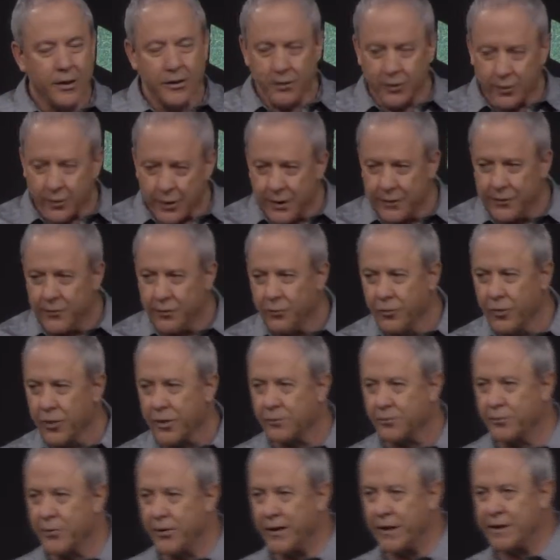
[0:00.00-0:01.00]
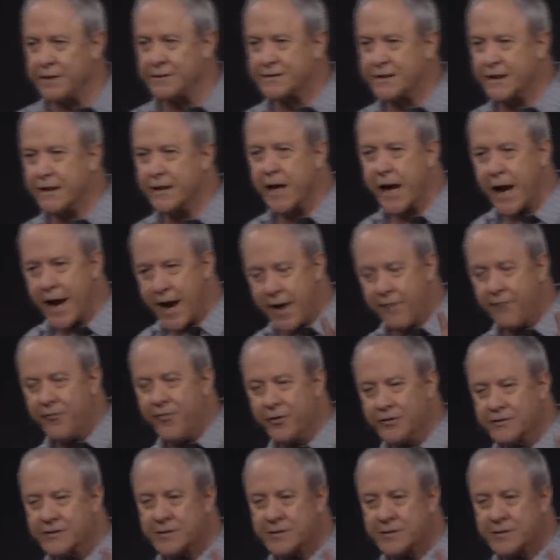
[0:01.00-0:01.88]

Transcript: you're in the workplace and you have